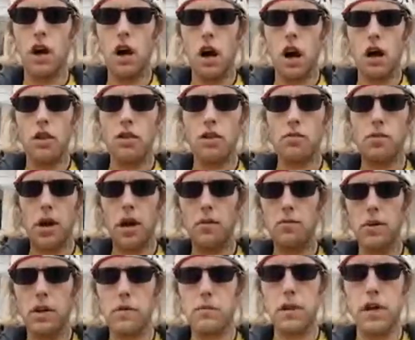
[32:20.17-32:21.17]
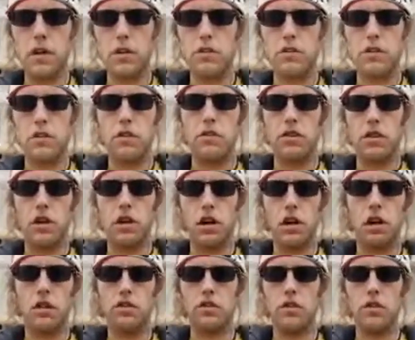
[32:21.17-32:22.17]
other public ministers, and
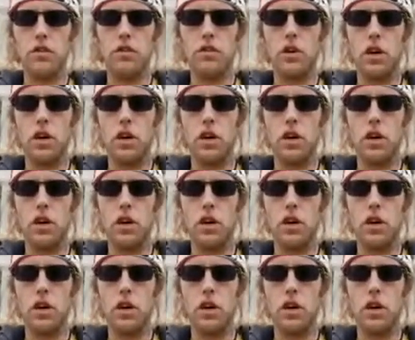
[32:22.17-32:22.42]
consuls,